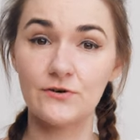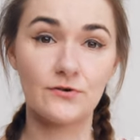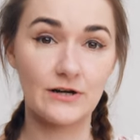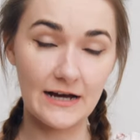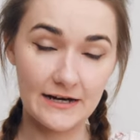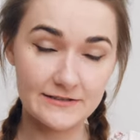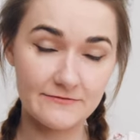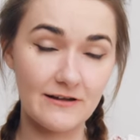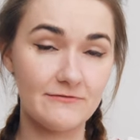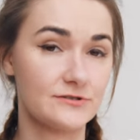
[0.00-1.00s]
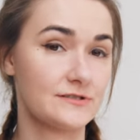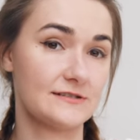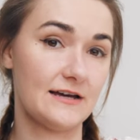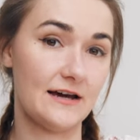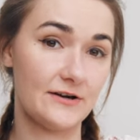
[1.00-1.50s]
your ice
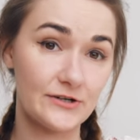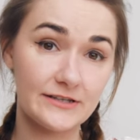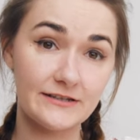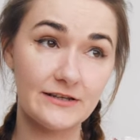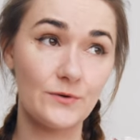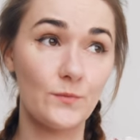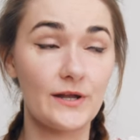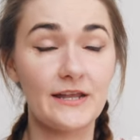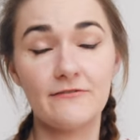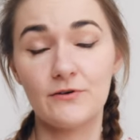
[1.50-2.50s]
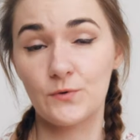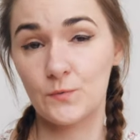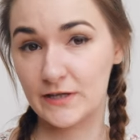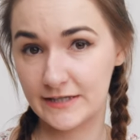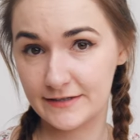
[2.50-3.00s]
flowers are ready whenever you
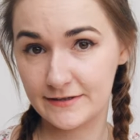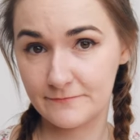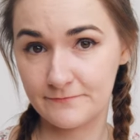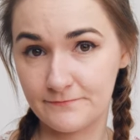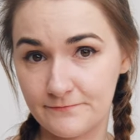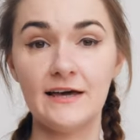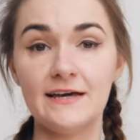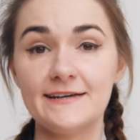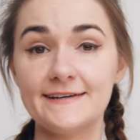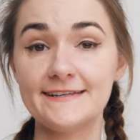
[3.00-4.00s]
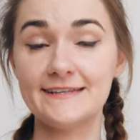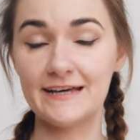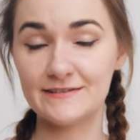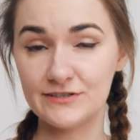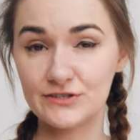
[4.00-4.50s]
need it. In
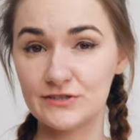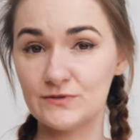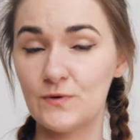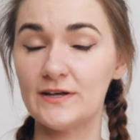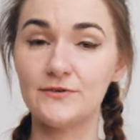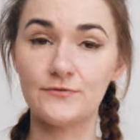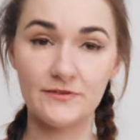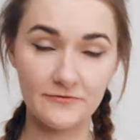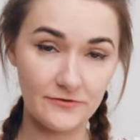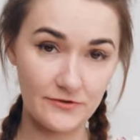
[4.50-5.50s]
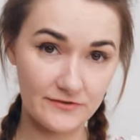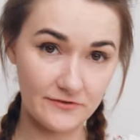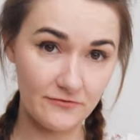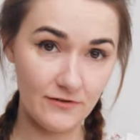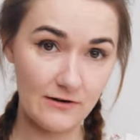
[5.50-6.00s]
addition, when you defrost
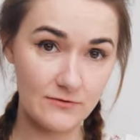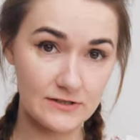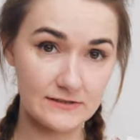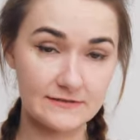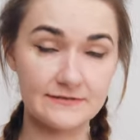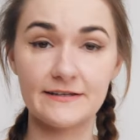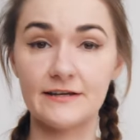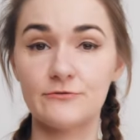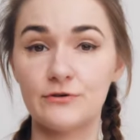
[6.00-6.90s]
the flowers, they